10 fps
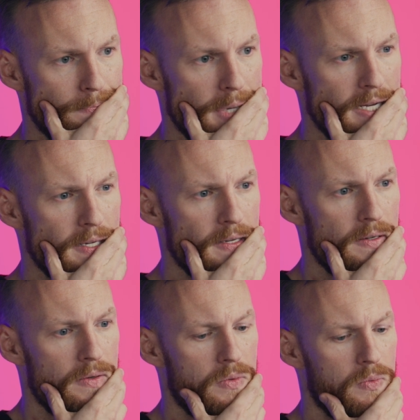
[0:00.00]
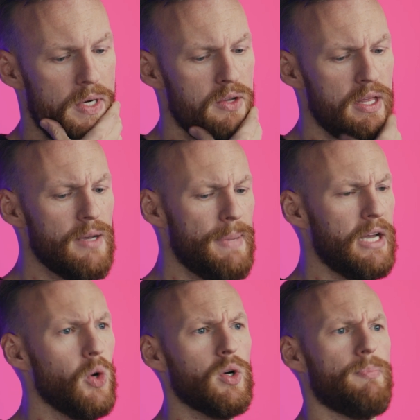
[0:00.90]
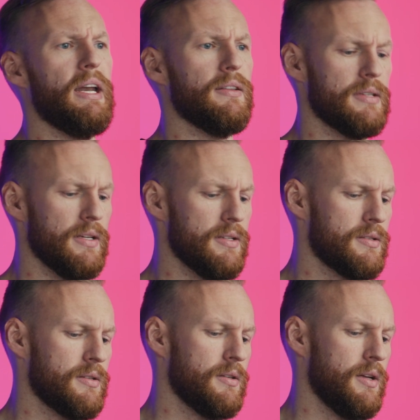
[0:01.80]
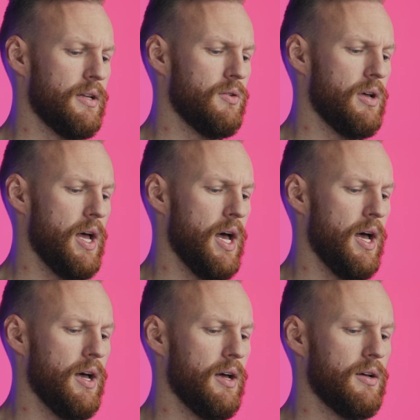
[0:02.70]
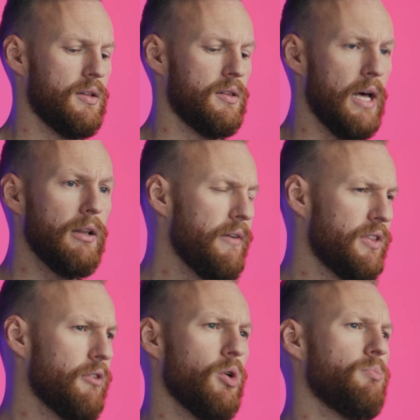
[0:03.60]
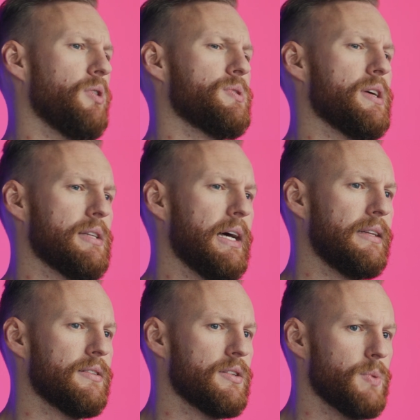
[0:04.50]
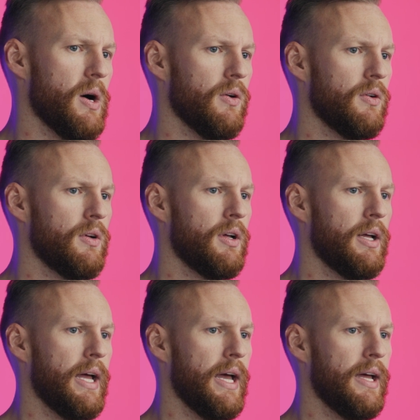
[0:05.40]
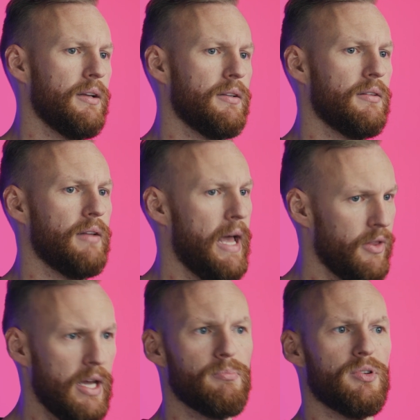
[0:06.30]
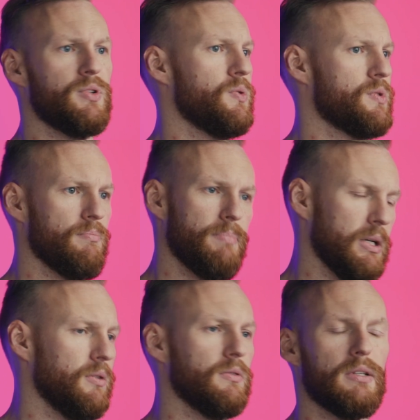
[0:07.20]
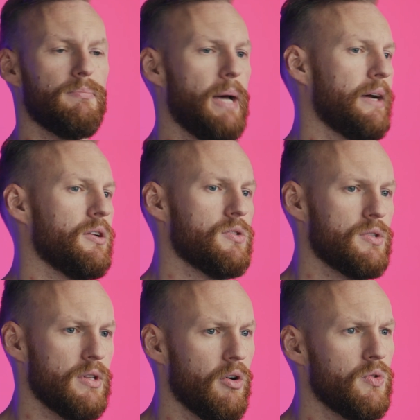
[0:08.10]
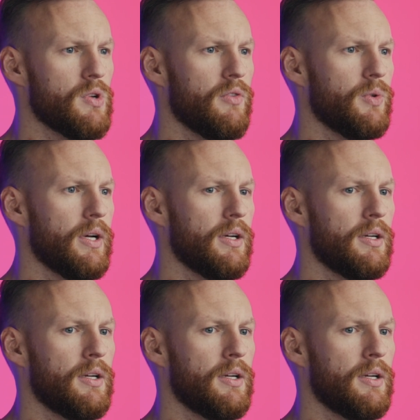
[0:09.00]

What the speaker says: But when you think about your dependencies, they'll have their own process like this as well, and how they produce and build and package their own software.